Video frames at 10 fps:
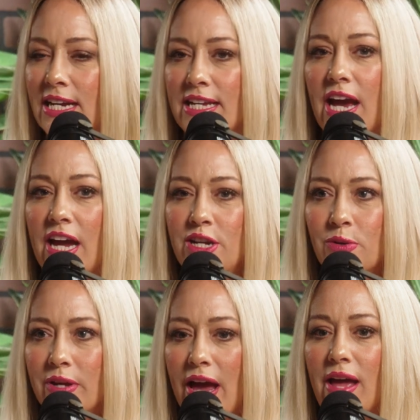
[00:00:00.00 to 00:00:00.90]
Yeah, I
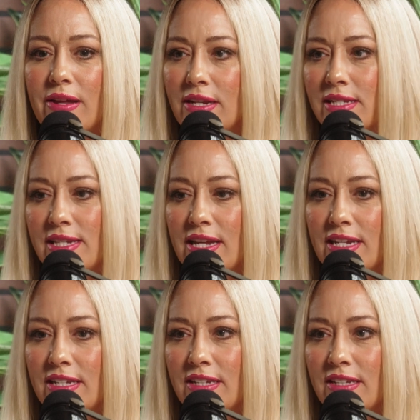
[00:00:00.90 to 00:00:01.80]
know Kat had said
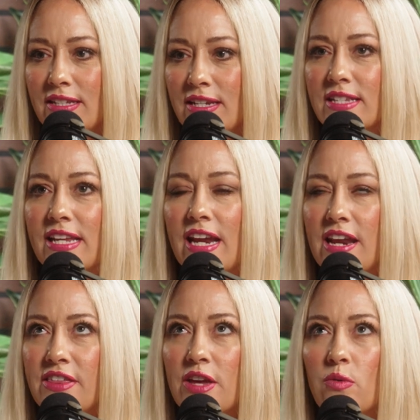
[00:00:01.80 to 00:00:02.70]
it doesn't.
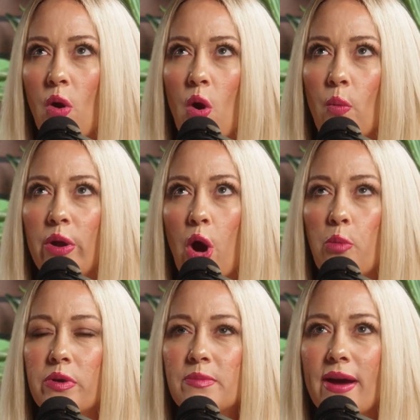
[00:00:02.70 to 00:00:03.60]
And I think what
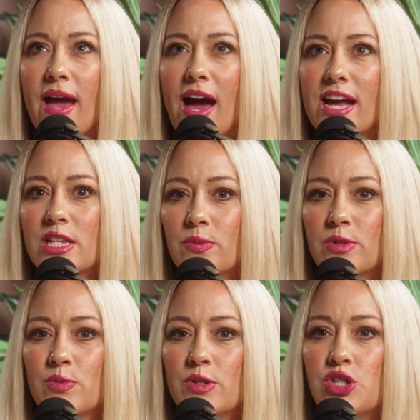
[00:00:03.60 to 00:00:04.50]
opened my eyes
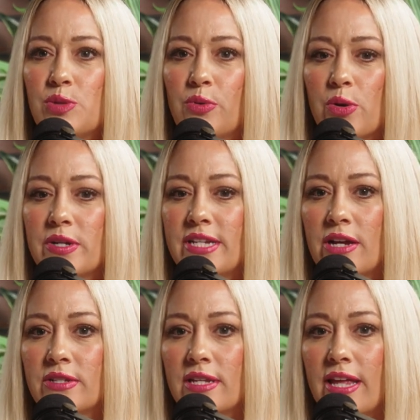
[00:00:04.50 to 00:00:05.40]
was when she broke it
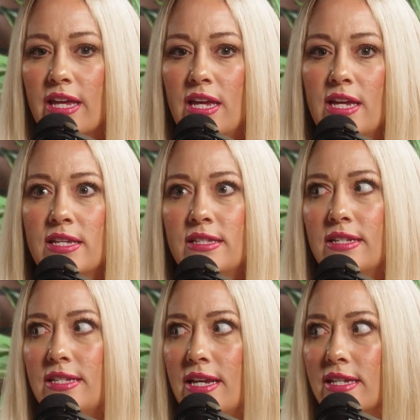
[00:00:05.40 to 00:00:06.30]
down to like
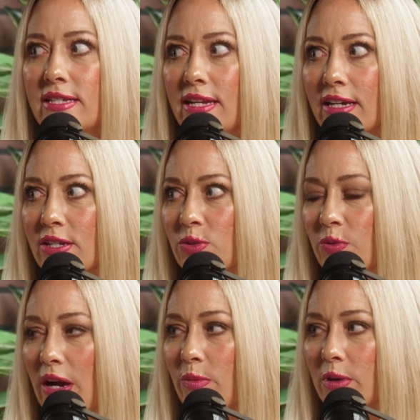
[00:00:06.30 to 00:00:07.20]
statistics,
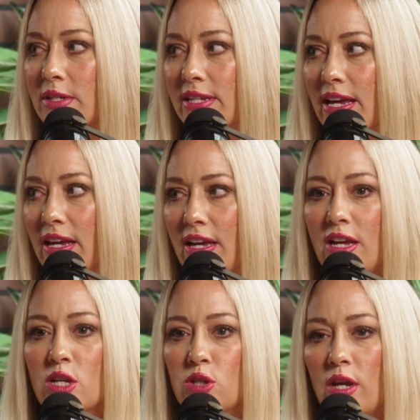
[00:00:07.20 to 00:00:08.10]
right? Where it's like,
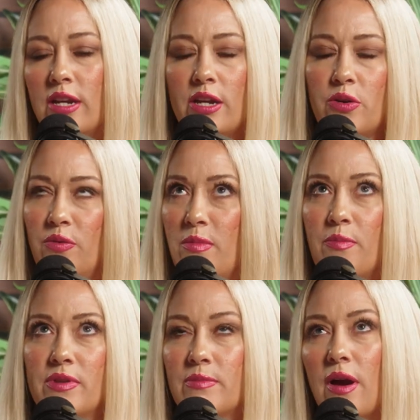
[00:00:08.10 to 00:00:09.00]
and I don't
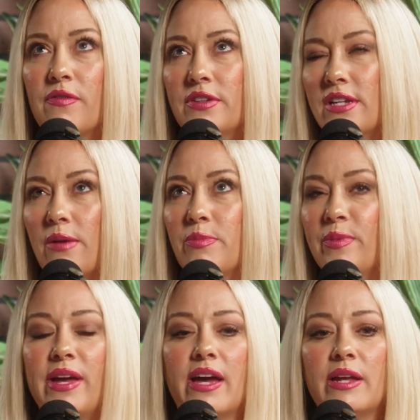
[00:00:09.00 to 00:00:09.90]
remember them off the top of
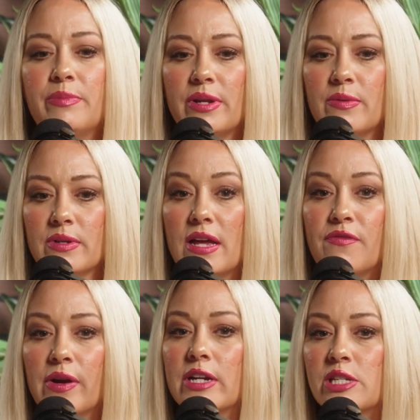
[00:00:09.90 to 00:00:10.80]
my head, but it was a
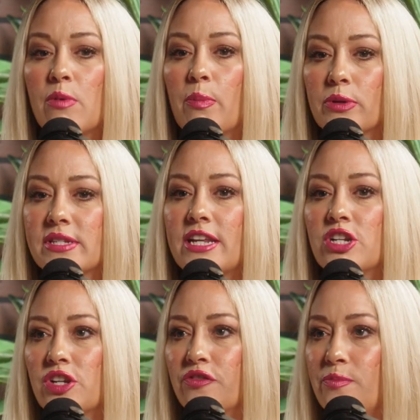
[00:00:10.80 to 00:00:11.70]
very small
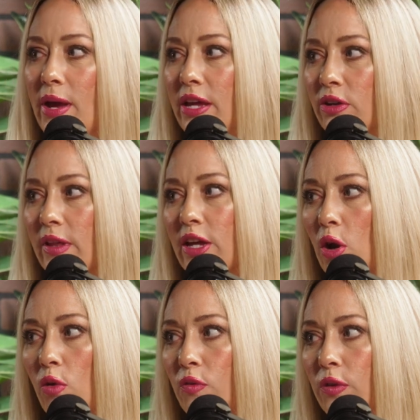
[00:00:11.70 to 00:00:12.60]
percentage of men are like
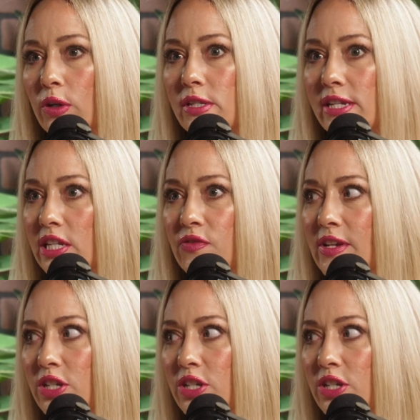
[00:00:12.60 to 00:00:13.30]
over 6 feet